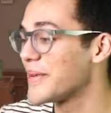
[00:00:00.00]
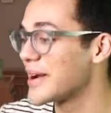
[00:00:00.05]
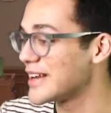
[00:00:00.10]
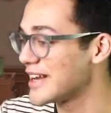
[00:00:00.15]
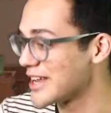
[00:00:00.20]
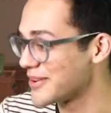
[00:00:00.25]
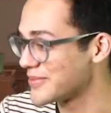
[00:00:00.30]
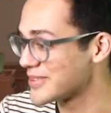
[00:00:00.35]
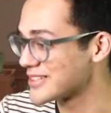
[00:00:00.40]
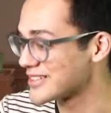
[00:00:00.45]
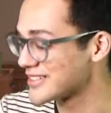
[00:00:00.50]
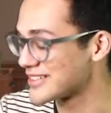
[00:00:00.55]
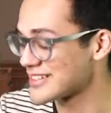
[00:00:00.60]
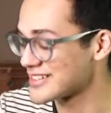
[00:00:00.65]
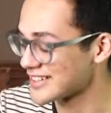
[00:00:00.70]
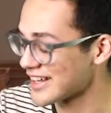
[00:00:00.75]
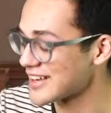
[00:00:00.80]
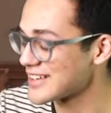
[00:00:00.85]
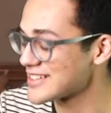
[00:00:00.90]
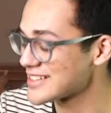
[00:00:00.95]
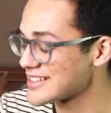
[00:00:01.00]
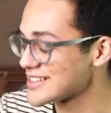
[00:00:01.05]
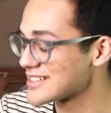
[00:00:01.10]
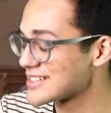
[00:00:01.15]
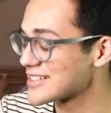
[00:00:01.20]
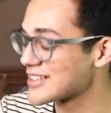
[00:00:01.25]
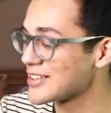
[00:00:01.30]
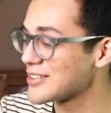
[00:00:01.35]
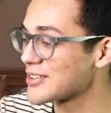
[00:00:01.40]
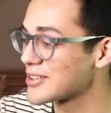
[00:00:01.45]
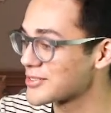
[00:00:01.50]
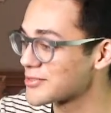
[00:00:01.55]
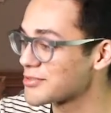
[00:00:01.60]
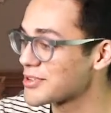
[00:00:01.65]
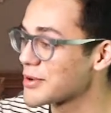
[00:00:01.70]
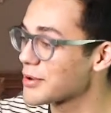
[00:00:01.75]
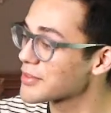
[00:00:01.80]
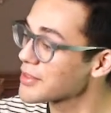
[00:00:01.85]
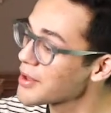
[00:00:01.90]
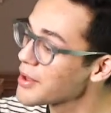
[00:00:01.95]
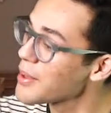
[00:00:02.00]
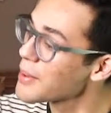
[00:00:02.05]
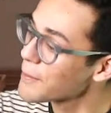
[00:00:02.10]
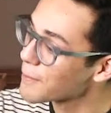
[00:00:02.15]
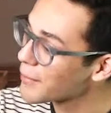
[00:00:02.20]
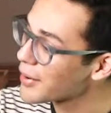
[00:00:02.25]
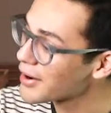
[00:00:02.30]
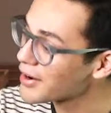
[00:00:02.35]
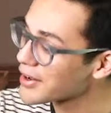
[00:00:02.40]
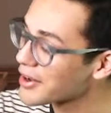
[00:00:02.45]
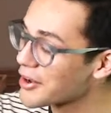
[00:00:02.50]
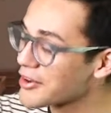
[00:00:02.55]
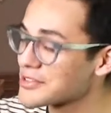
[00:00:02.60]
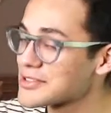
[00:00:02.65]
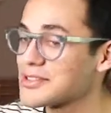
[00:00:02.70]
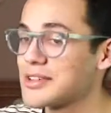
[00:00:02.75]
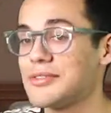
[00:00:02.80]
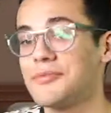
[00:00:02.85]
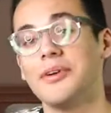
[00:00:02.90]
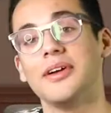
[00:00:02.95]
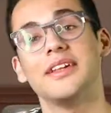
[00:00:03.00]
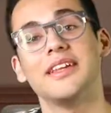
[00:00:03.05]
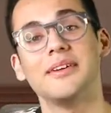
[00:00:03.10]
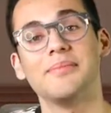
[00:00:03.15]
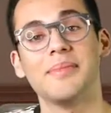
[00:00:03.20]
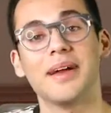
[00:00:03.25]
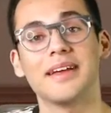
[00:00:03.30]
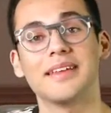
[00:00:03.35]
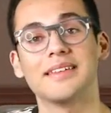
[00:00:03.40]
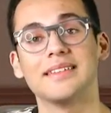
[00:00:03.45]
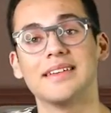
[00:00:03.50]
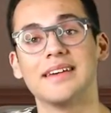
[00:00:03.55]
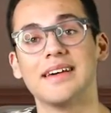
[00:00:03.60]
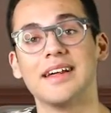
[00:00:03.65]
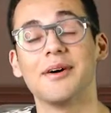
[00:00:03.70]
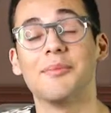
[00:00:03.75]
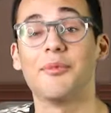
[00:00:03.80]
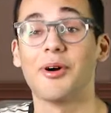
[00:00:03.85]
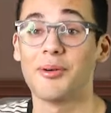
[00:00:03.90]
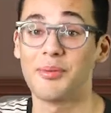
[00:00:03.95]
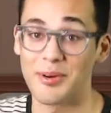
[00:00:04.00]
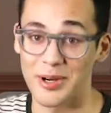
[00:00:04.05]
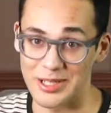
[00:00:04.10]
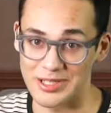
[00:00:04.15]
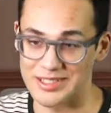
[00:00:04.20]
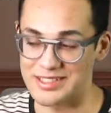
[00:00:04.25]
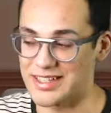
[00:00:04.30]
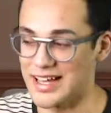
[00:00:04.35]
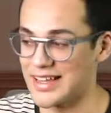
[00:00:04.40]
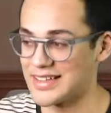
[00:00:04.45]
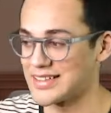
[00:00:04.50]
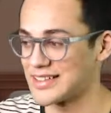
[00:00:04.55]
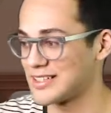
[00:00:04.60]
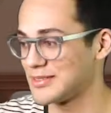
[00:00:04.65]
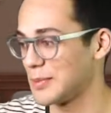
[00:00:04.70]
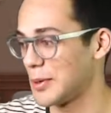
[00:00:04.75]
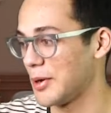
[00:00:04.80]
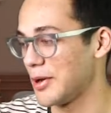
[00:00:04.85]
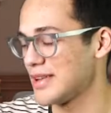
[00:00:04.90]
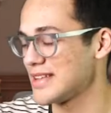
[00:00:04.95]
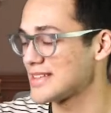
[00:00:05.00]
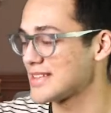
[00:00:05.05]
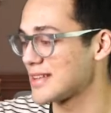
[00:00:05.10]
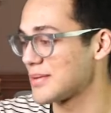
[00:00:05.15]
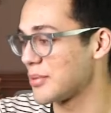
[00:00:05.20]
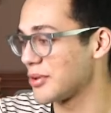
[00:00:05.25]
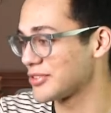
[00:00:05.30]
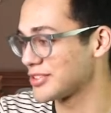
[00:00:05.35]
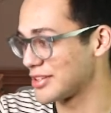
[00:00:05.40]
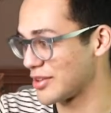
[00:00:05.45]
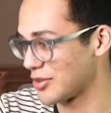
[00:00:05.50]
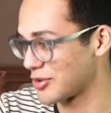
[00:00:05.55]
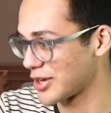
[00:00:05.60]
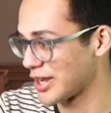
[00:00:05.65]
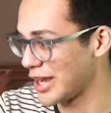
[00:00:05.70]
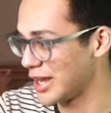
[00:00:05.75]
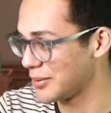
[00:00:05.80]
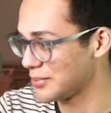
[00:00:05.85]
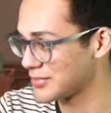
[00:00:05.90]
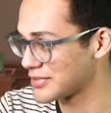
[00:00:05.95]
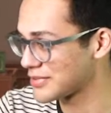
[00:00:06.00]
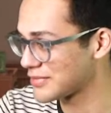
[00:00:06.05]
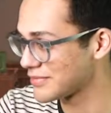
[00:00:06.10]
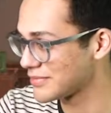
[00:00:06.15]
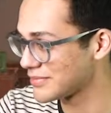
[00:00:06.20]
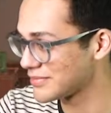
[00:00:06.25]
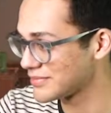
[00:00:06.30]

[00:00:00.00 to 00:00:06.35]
my name into the sentence so you could read it. Marco, so it really makes it a more personalized experience than most other games.